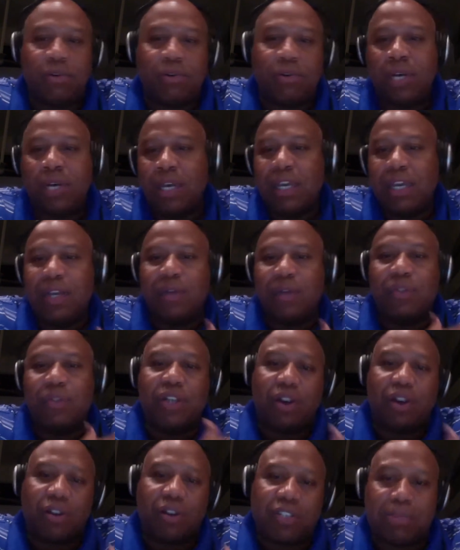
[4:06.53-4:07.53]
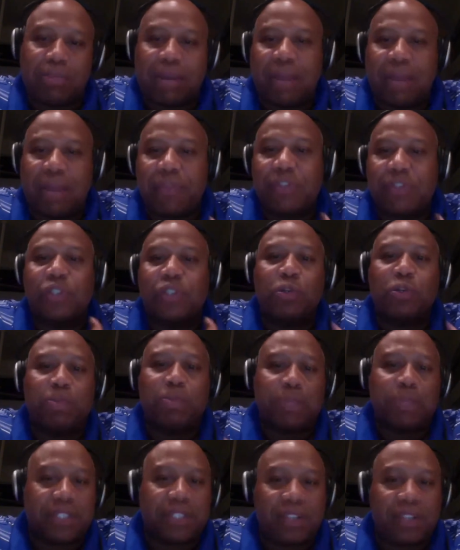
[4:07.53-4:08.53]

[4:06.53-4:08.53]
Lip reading: you know, talks about the superstars.